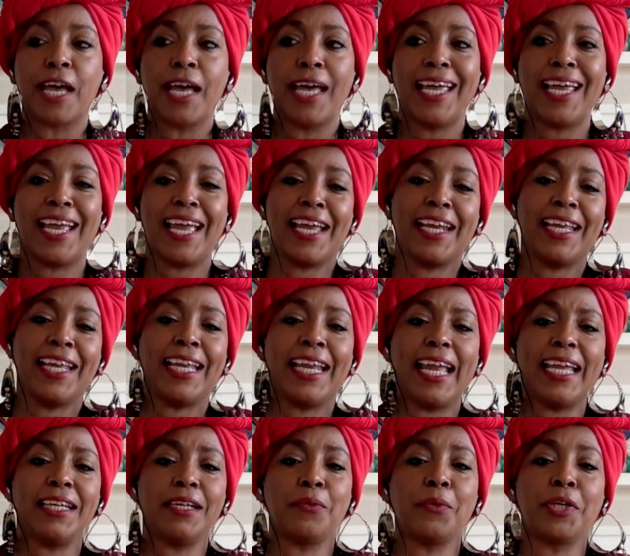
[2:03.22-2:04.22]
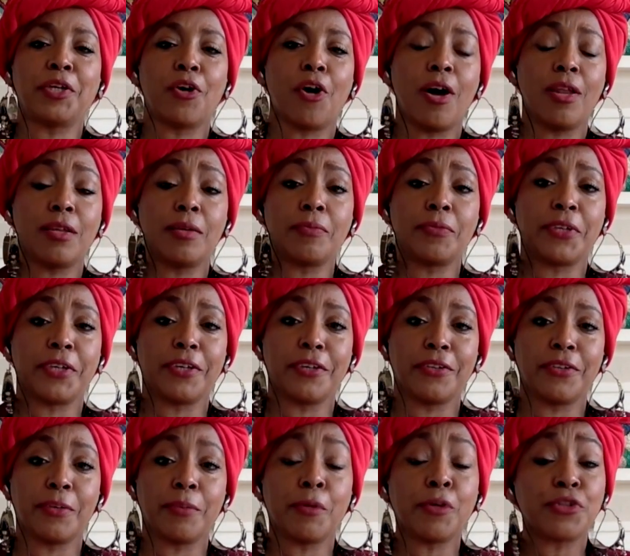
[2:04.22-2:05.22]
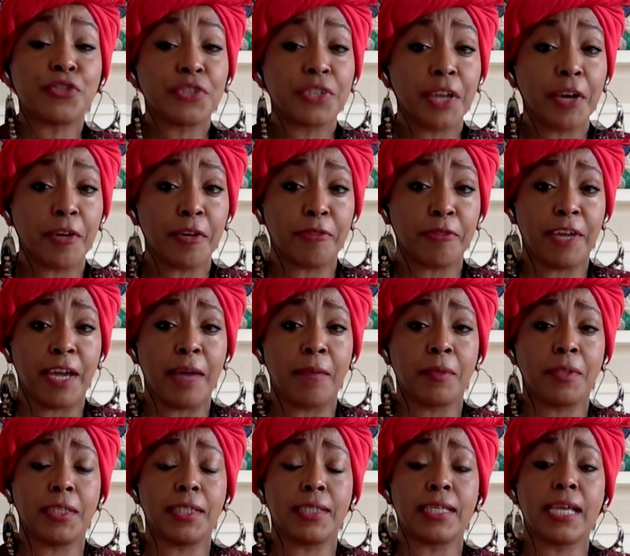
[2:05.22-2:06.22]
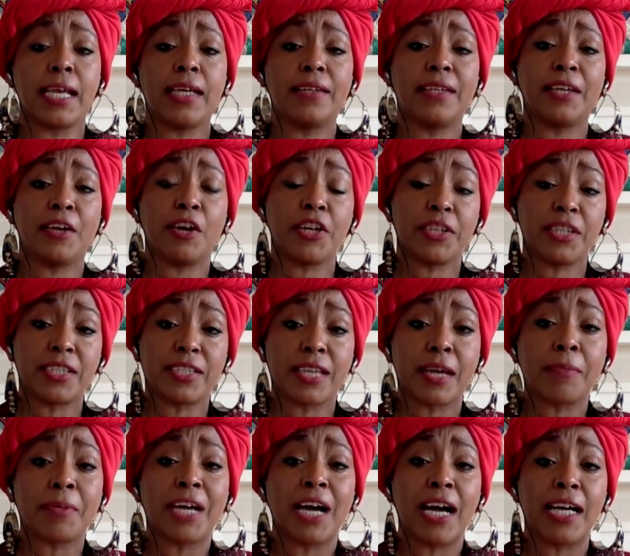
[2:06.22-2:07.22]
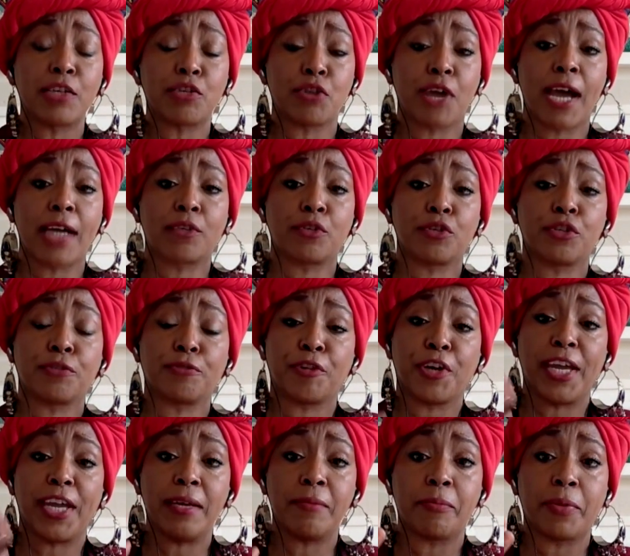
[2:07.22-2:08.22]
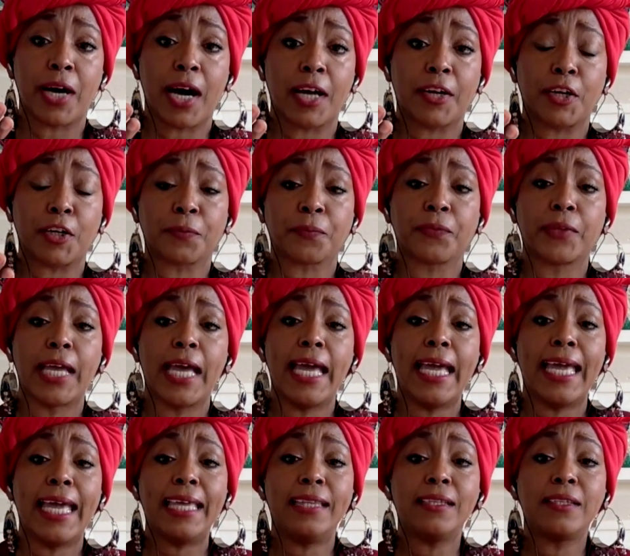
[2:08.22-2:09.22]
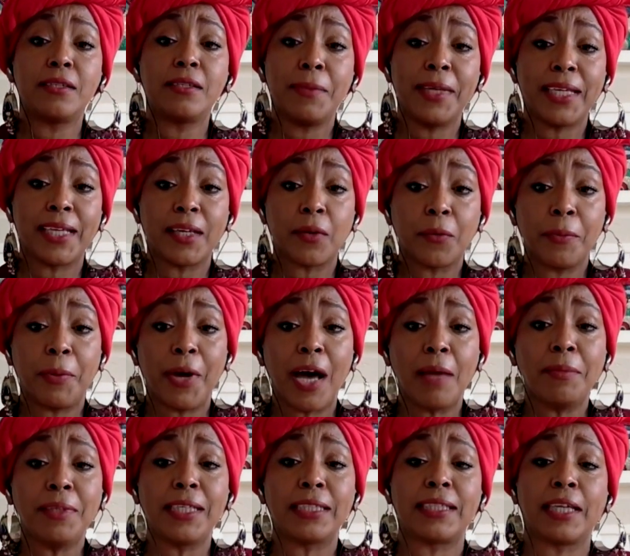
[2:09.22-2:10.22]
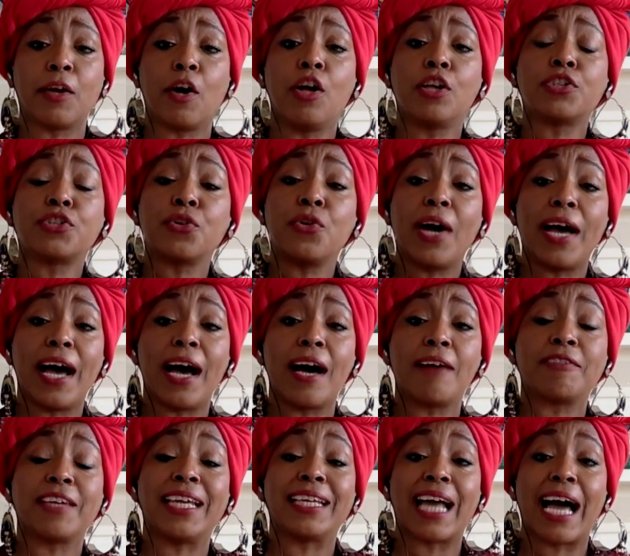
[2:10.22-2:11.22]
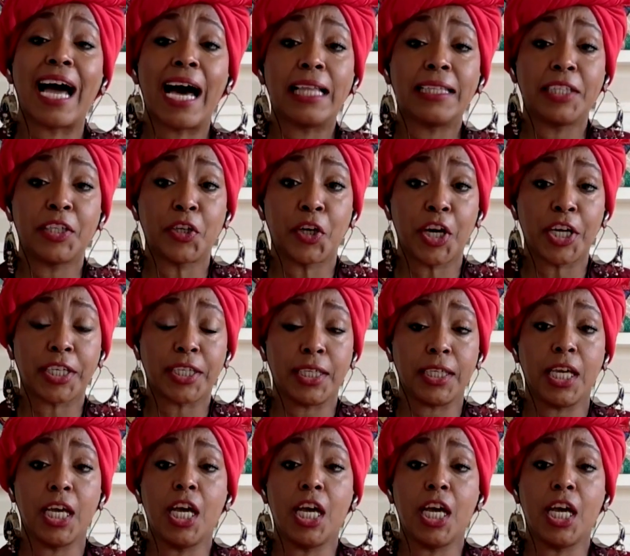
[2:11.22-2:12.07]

In Haiti, we call them the mercenary families. They are the subcontractors for empire. In the Dominican Republic, they also have an oligarchy.